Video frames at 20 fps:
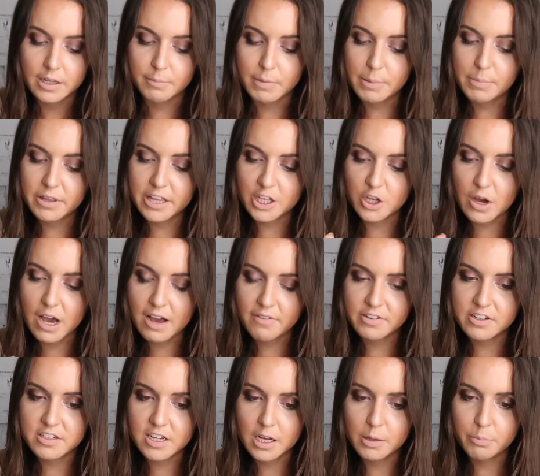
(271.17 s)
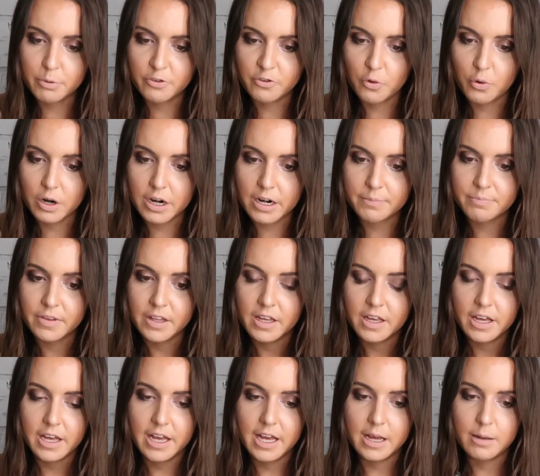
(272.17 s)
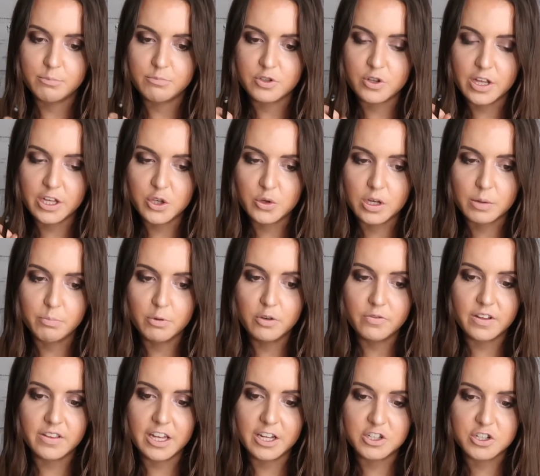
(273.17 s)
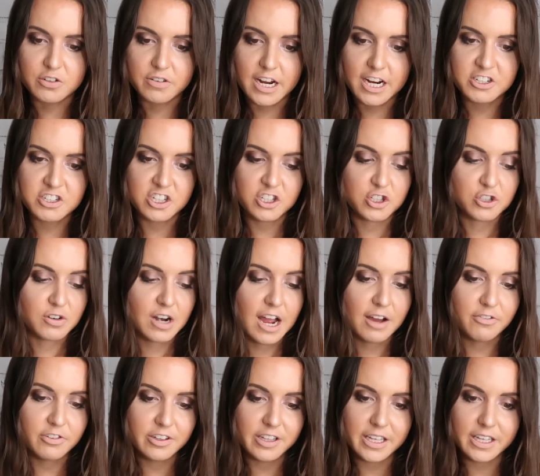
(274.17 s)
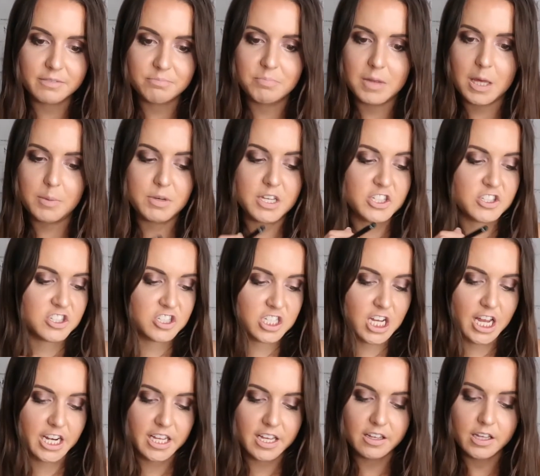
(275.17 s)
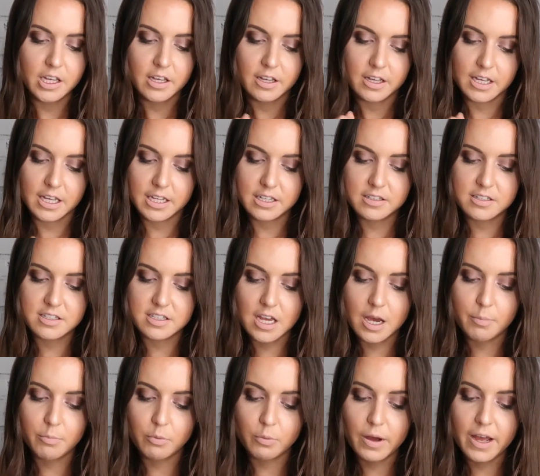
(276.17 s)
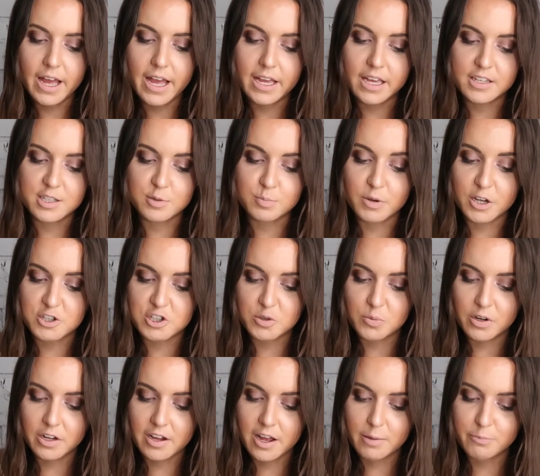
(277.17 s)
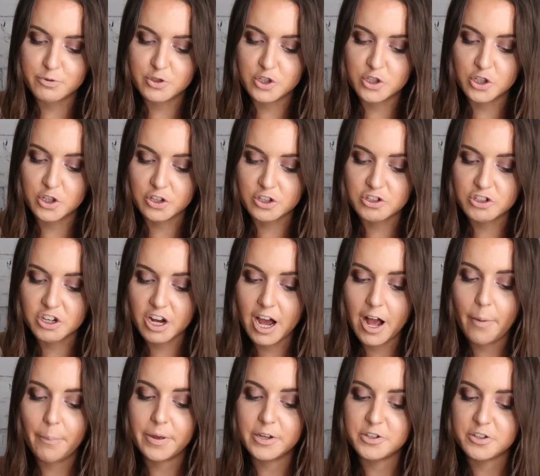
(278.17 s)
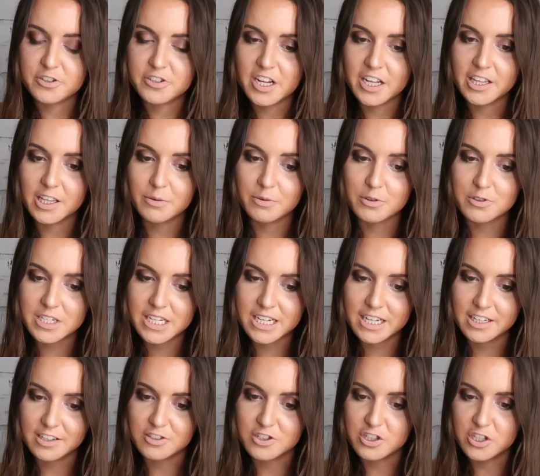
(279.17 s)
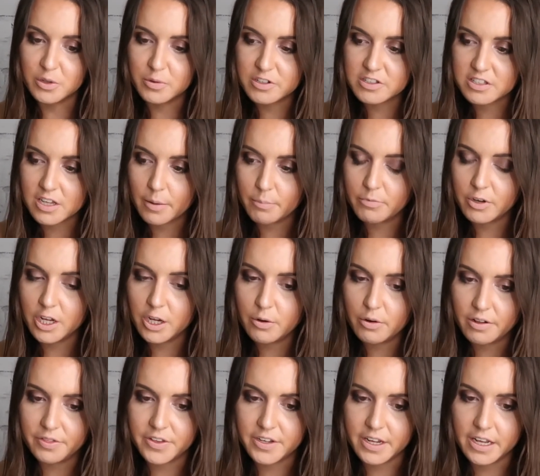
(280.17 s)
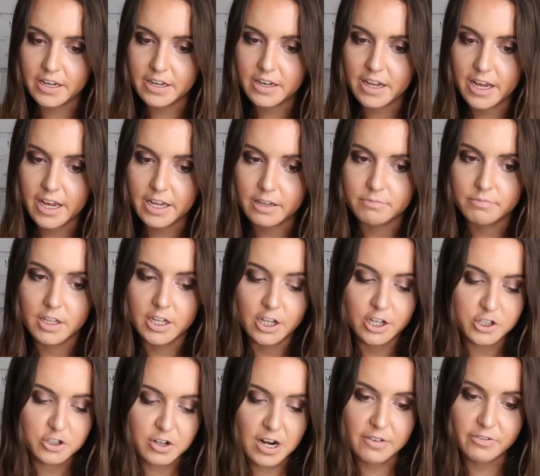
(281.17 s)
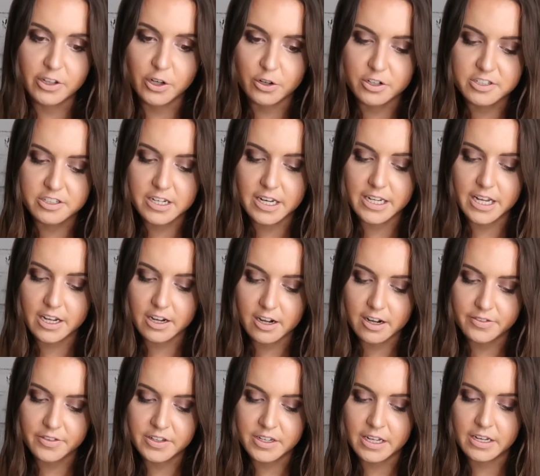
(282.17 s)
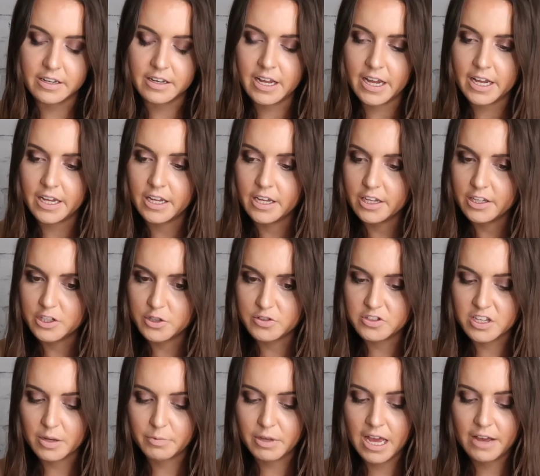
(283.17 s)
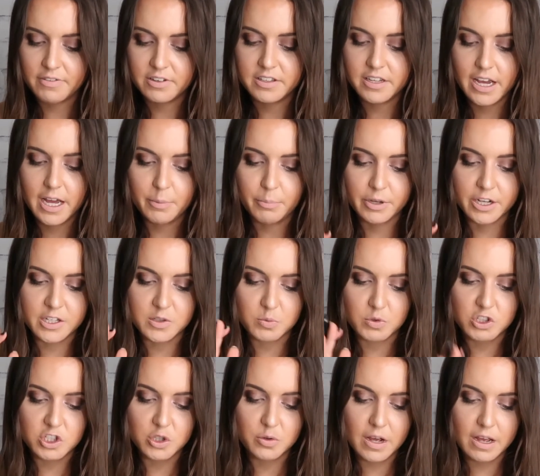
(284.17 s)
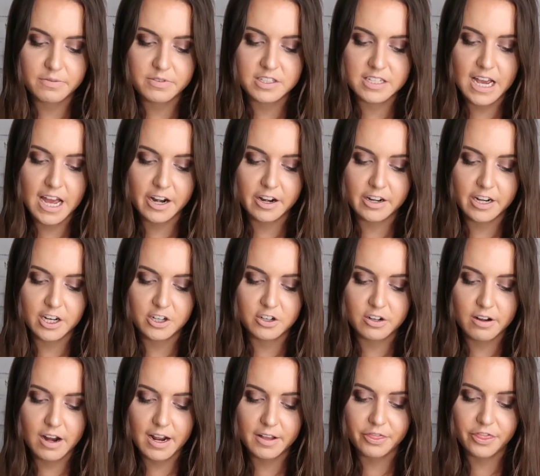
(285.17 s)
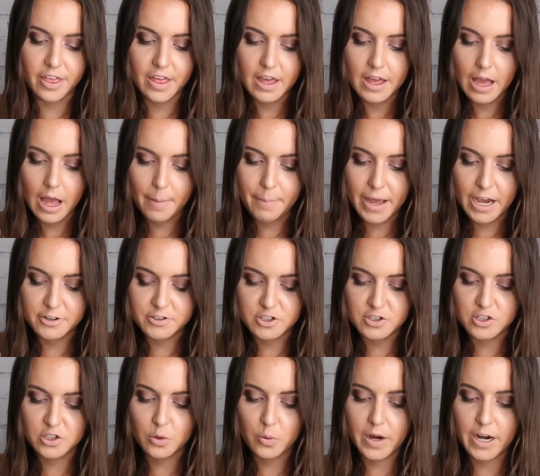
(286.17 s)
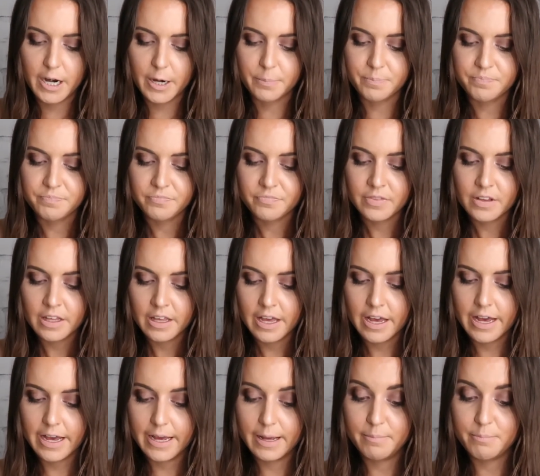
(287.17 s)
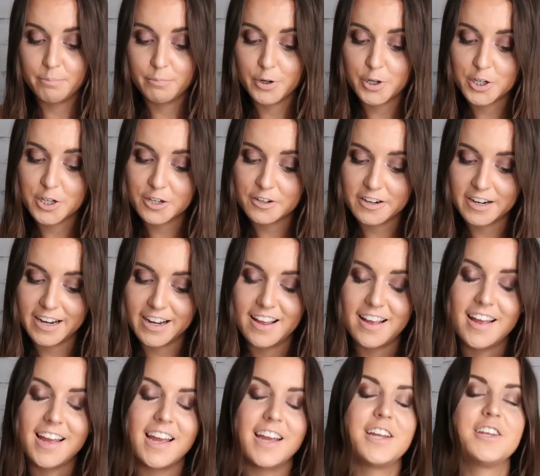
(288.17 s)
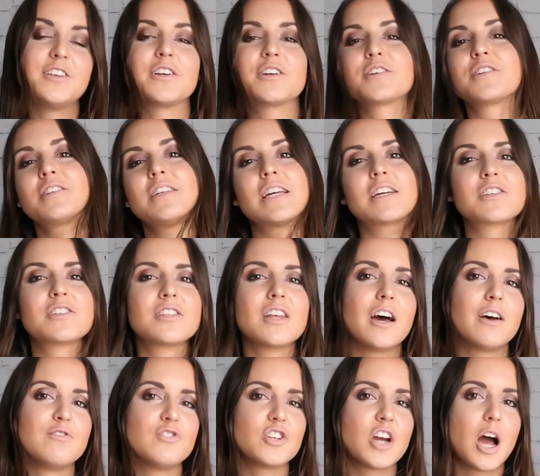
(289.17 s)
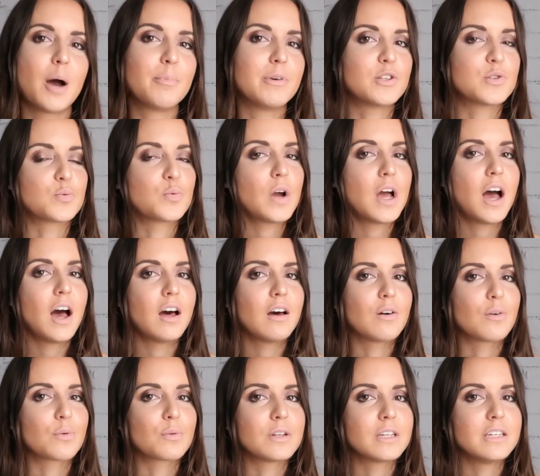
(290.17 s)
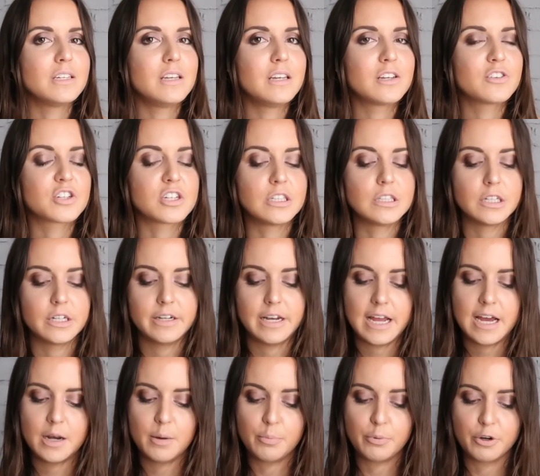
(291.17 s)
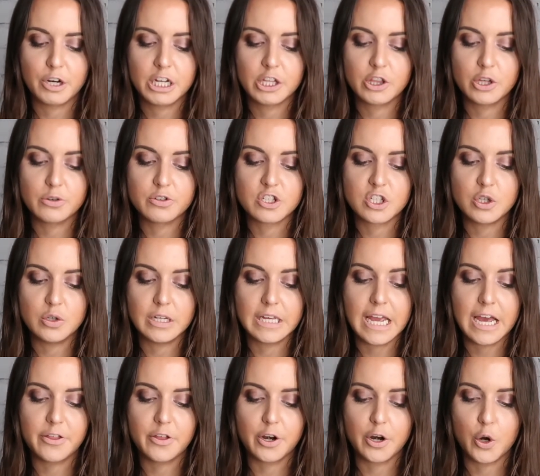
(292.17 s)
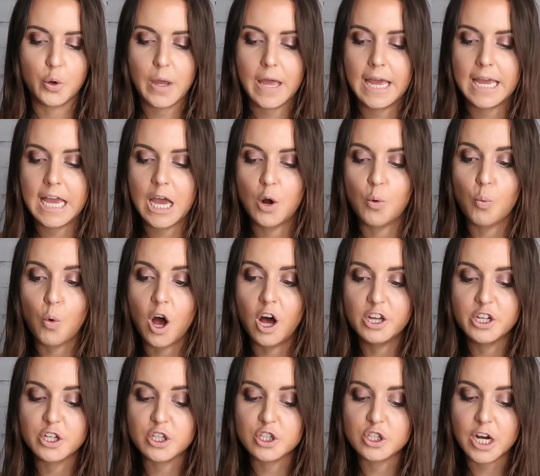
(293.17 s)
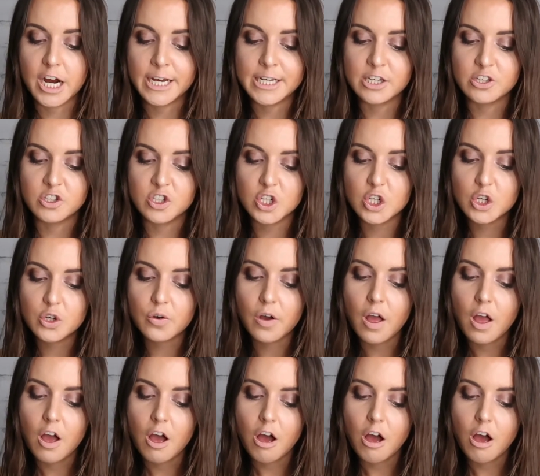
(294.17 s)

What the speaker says: maybe that you haven't done before, so that you can move in that direction, traveling, maybe study in some way, especially when it comes to your job and your daily routines, doing something new on the day-to-day, traveling or studying on the day-to-day, doing something you haven't done, because we do have Saturn in your ninth about to square Mercury in your sixth of job as well, really needing to learn how to bring those two together, okay? And while you're trying to do